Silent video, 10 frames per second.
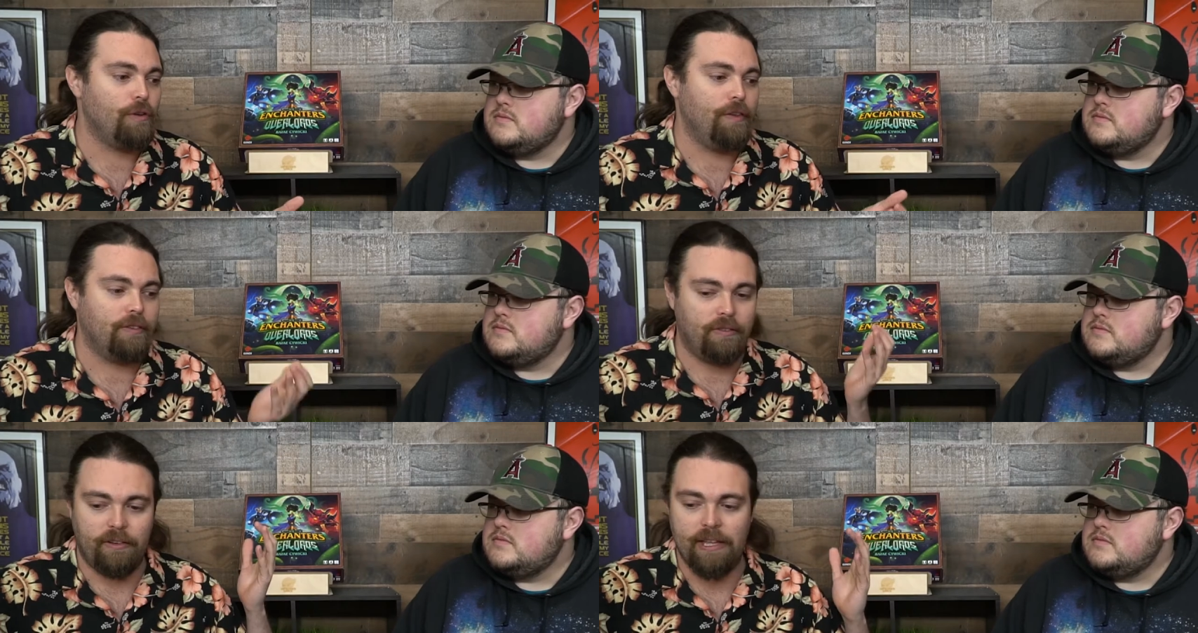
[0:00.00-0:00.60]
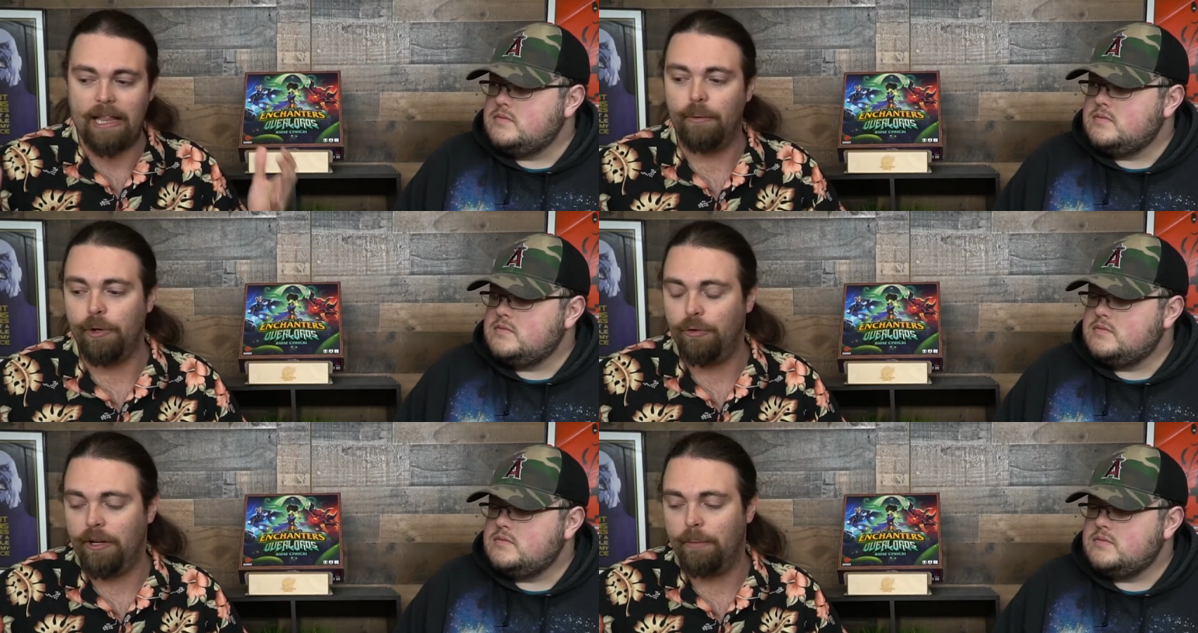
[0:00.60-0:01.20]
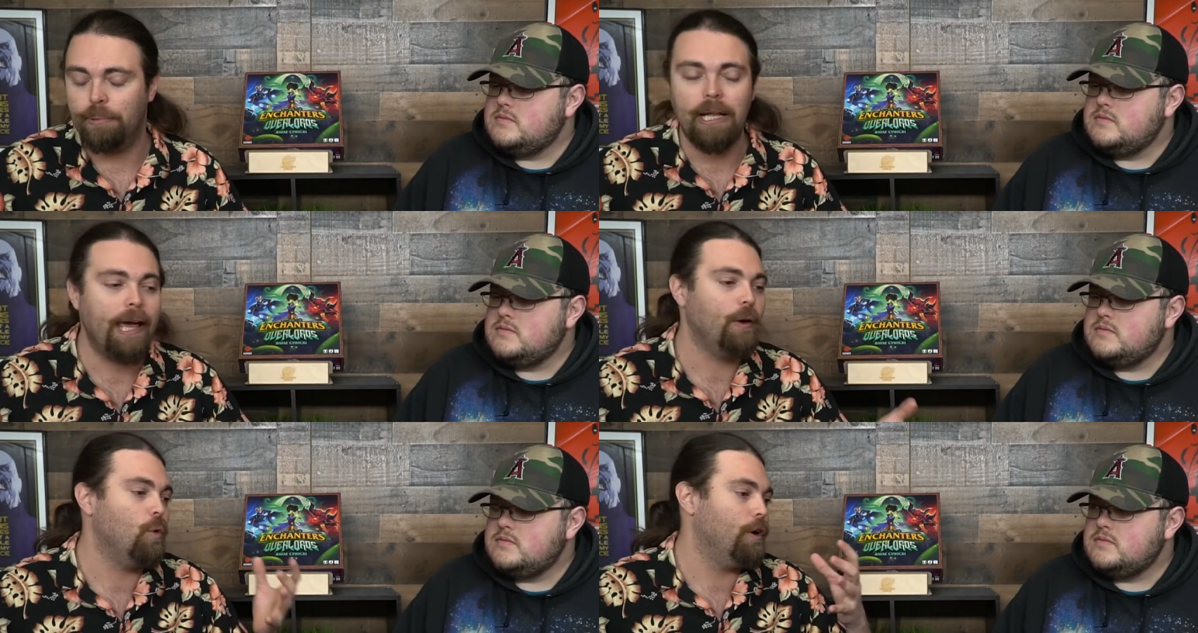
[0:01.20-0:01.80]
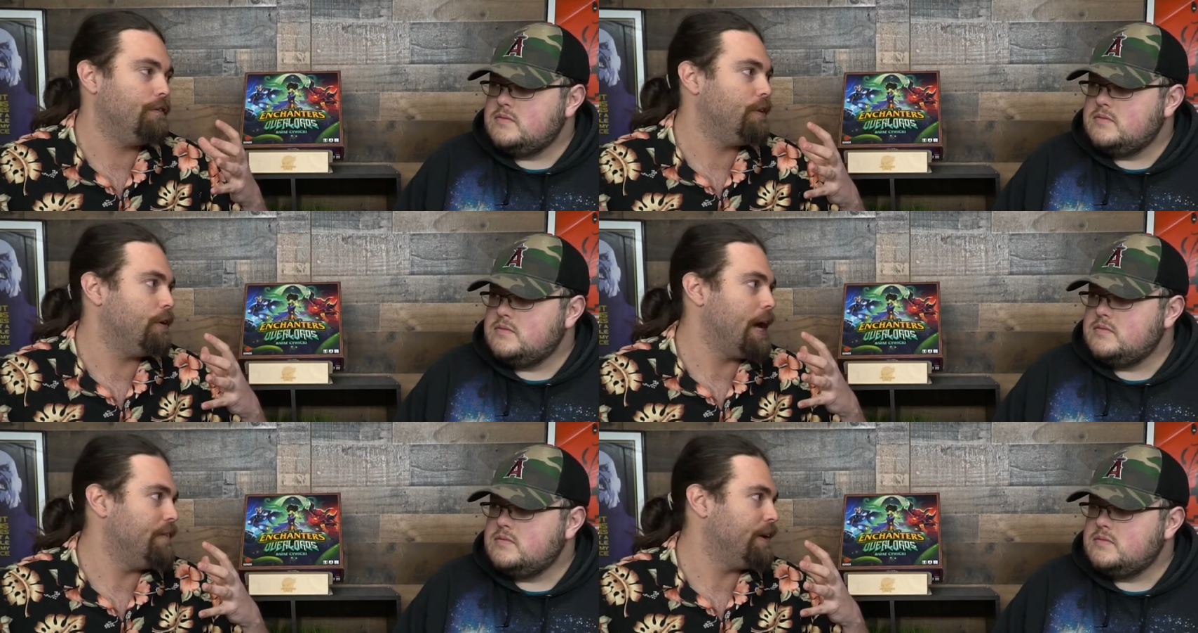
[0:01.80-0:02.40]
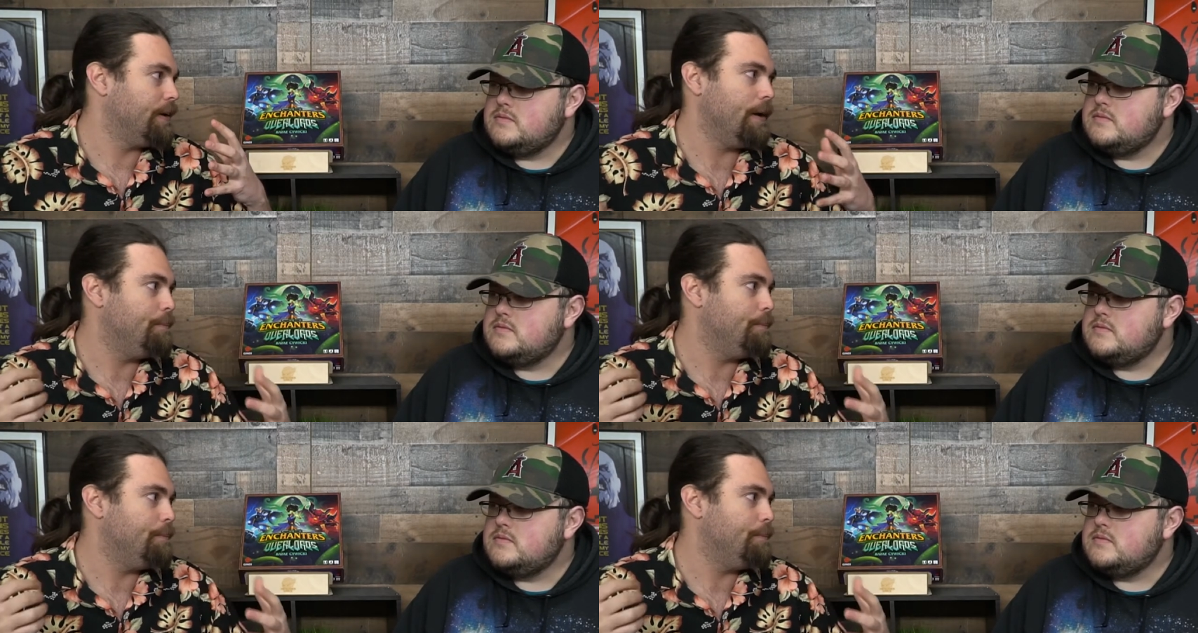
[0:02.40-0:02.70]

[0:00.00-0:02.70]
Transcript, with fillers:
Speaker 1: if this is exactly what you need to play or if they're having a